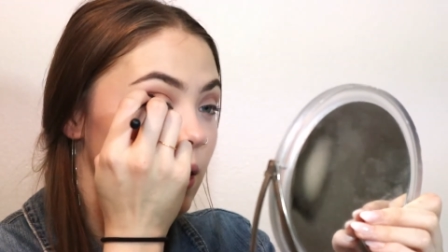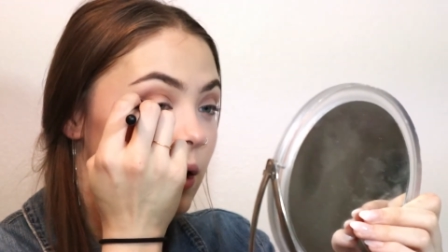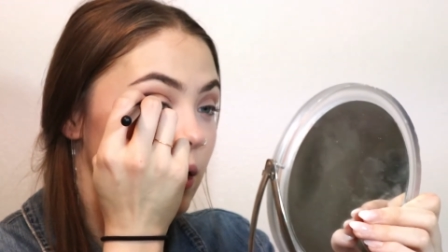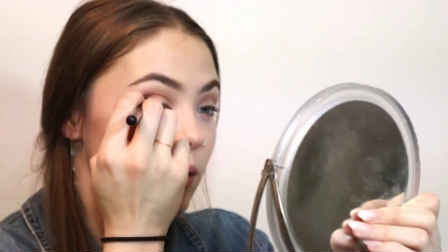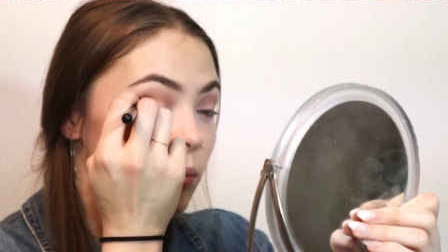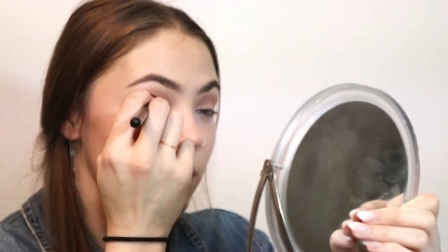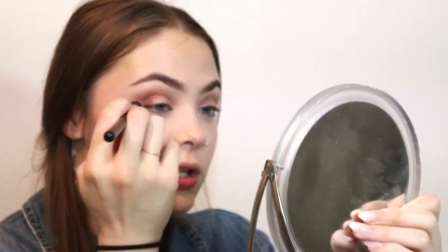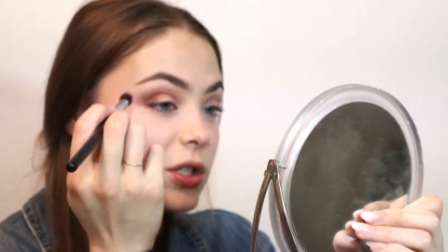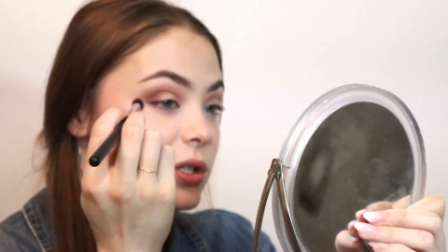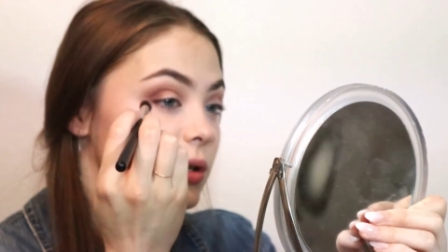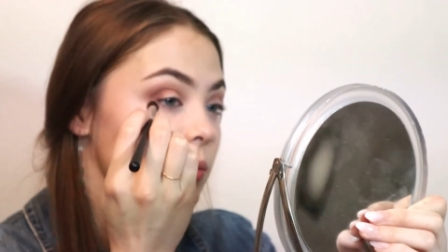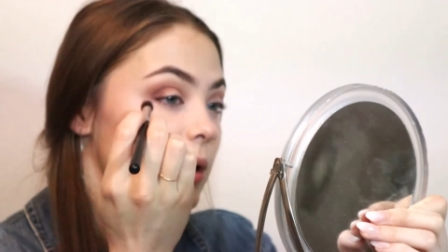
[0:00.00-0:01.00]
in
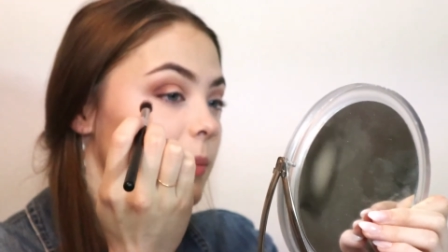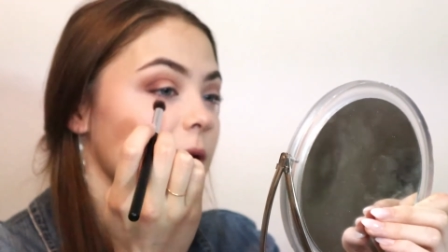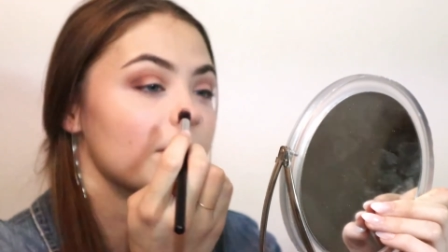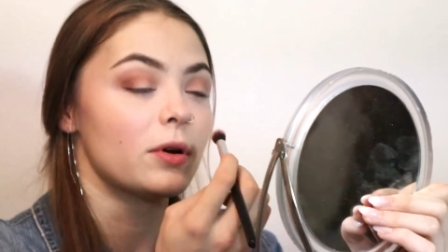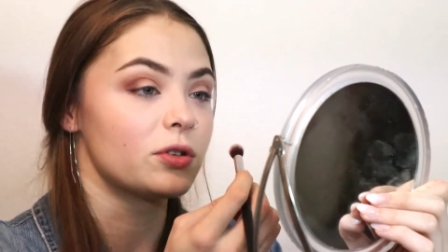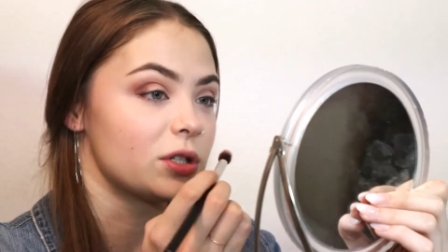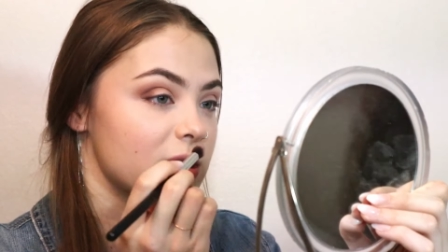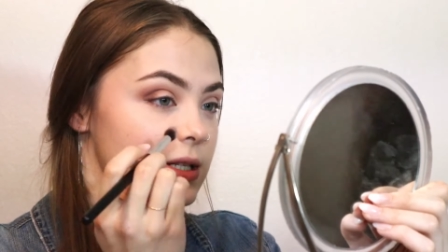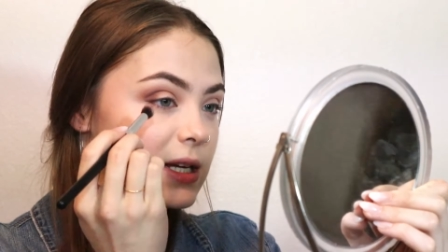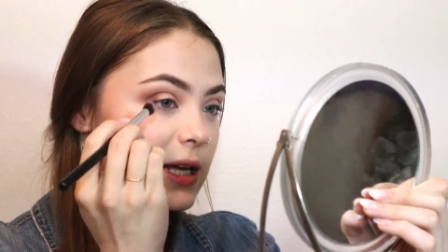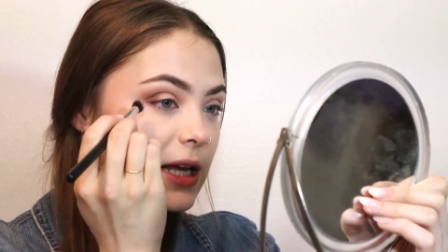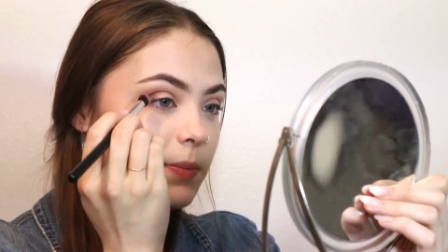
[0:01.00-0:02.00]
windshield wiper motions,
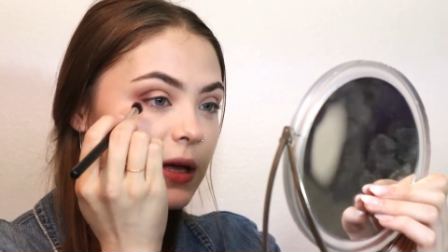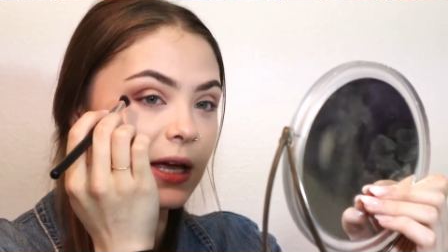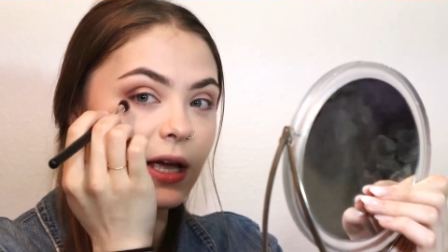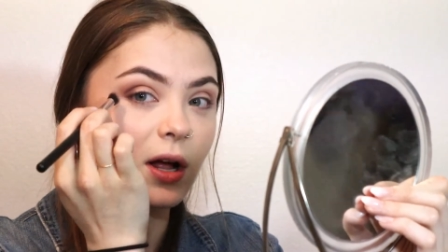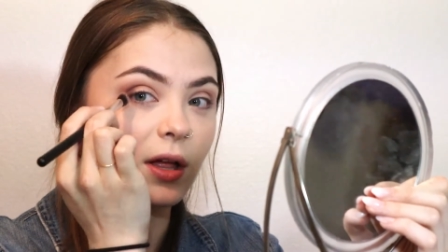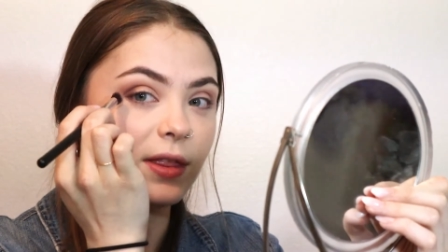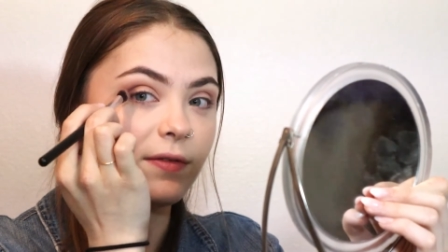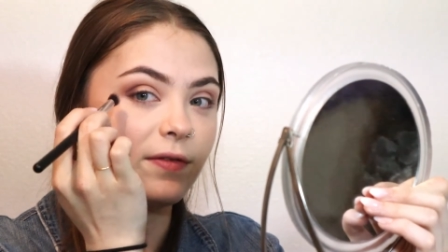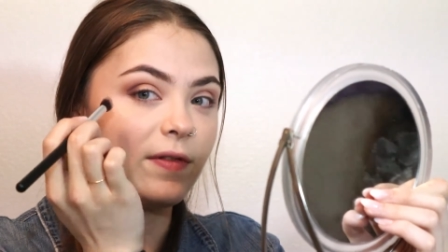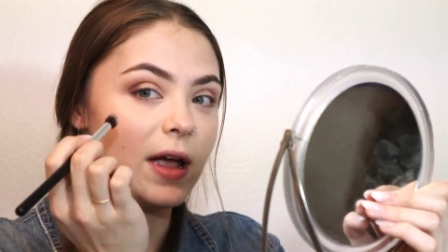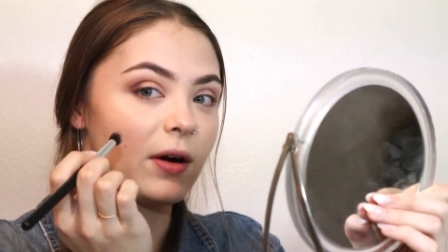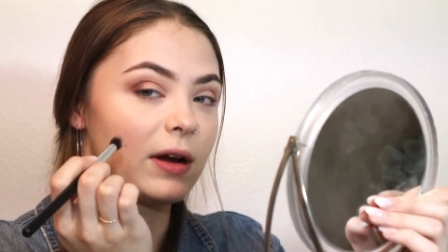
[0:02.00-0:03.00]
keeping it on the
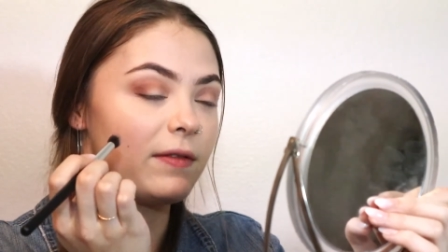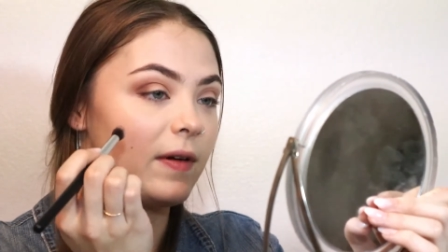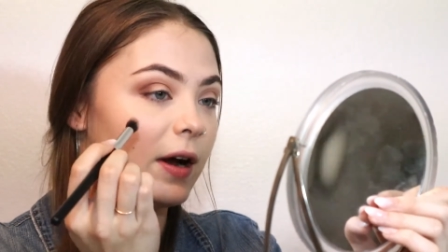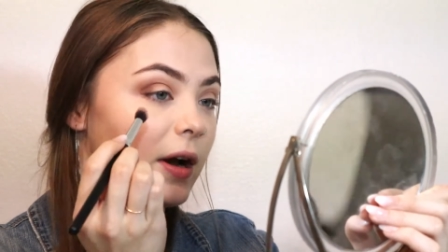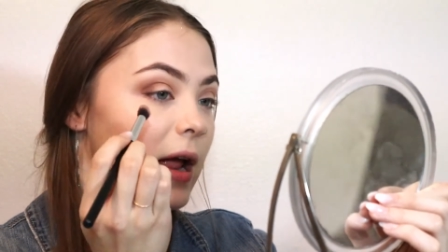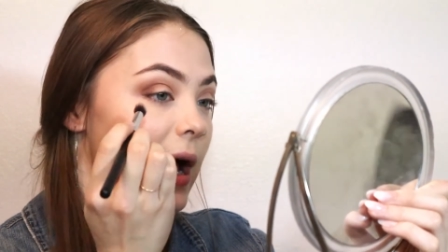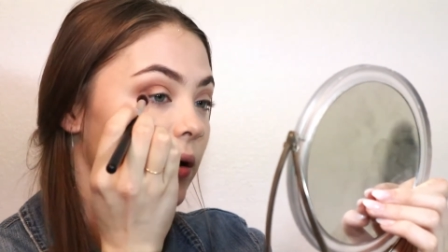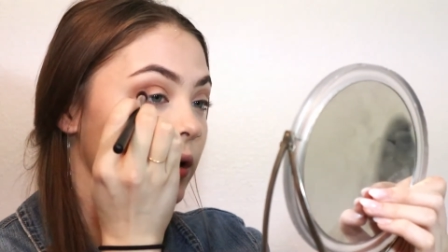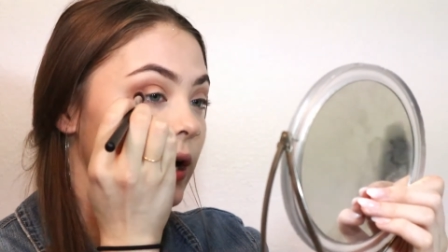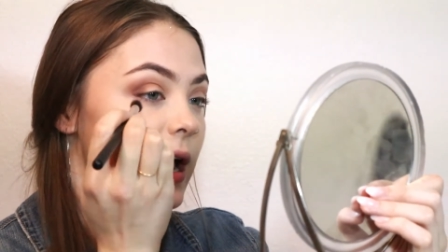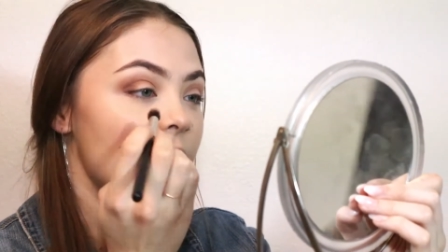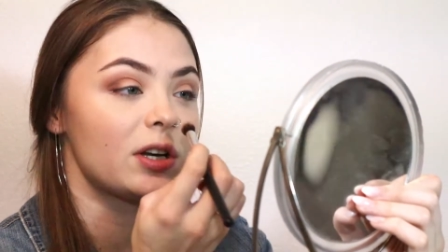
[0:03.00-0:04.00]
very, very
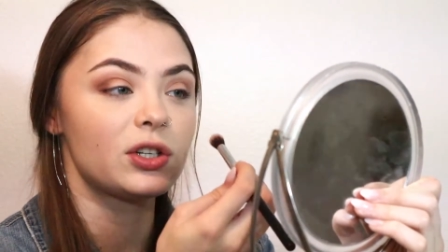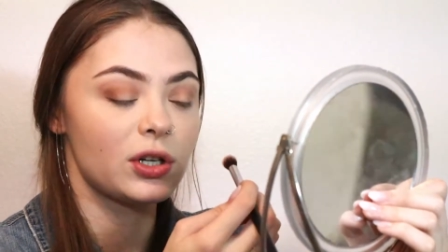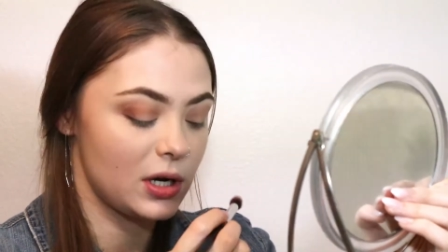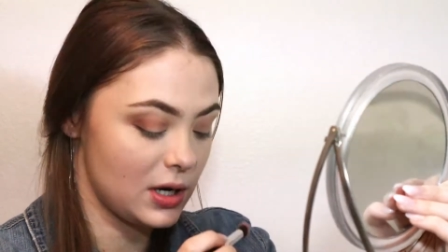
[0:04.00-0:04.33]
outer edge.